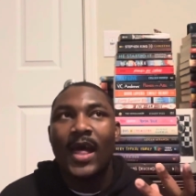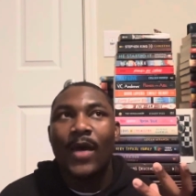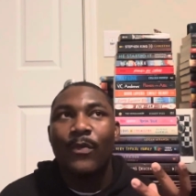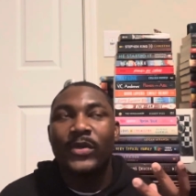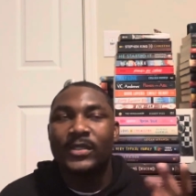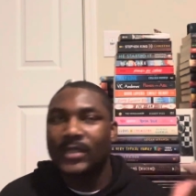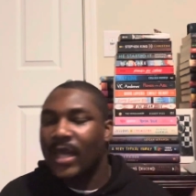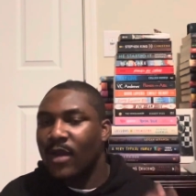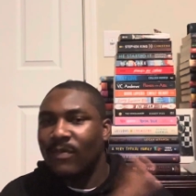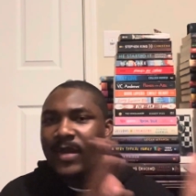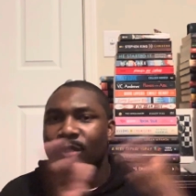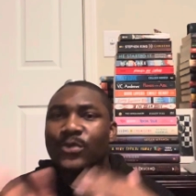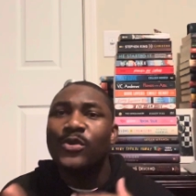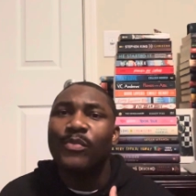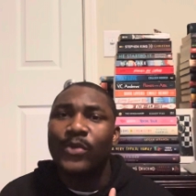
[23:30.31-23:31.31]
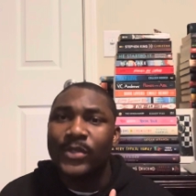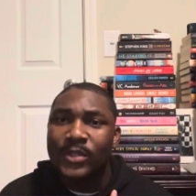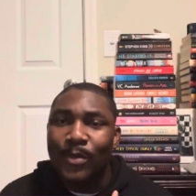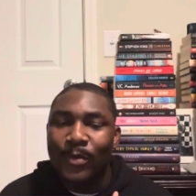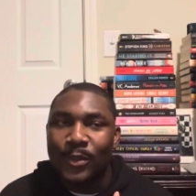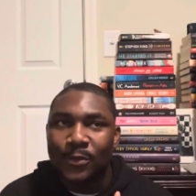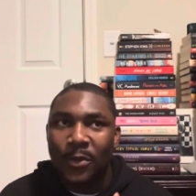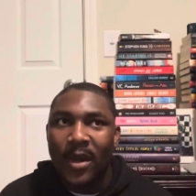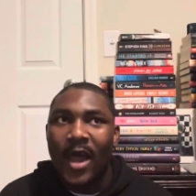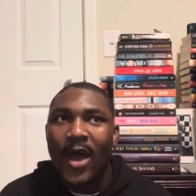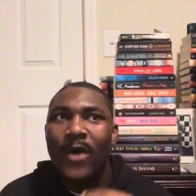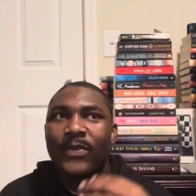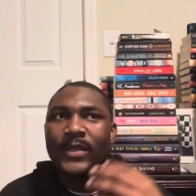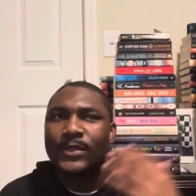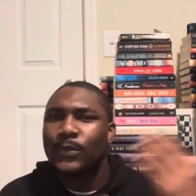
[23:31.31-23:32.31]
which kind of led to a museum as well, and
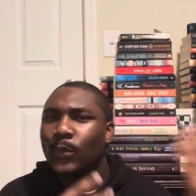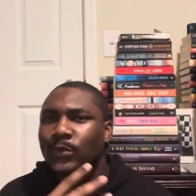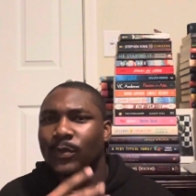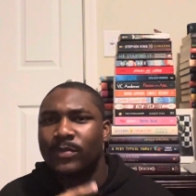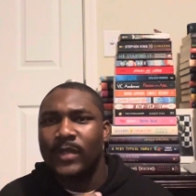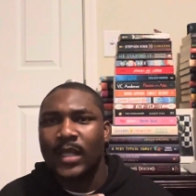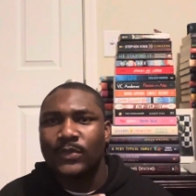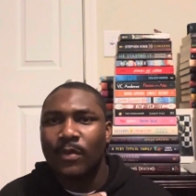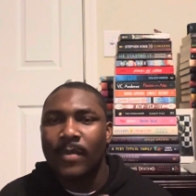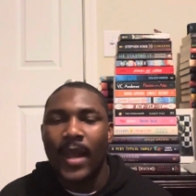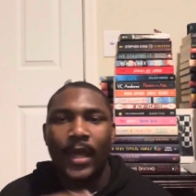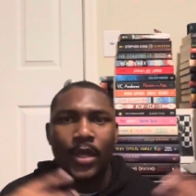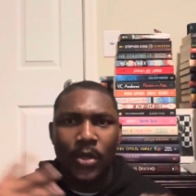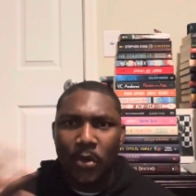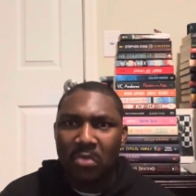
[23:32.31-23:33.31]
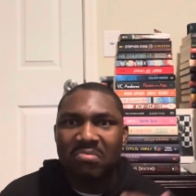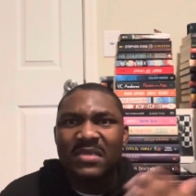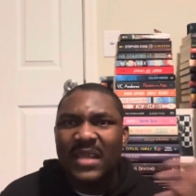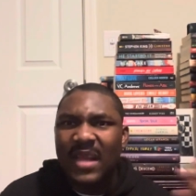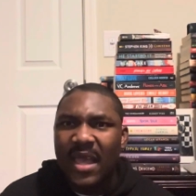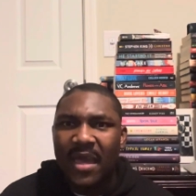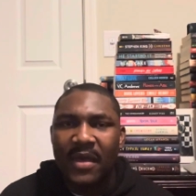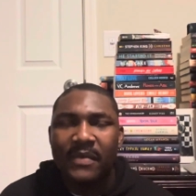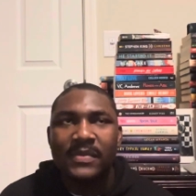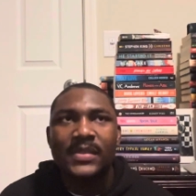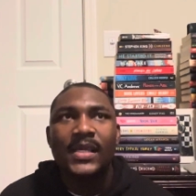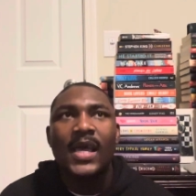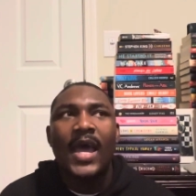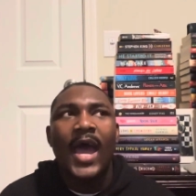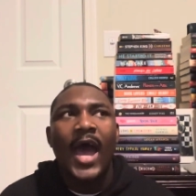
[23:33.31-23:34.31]
how they stole some things from like, you know, slaves.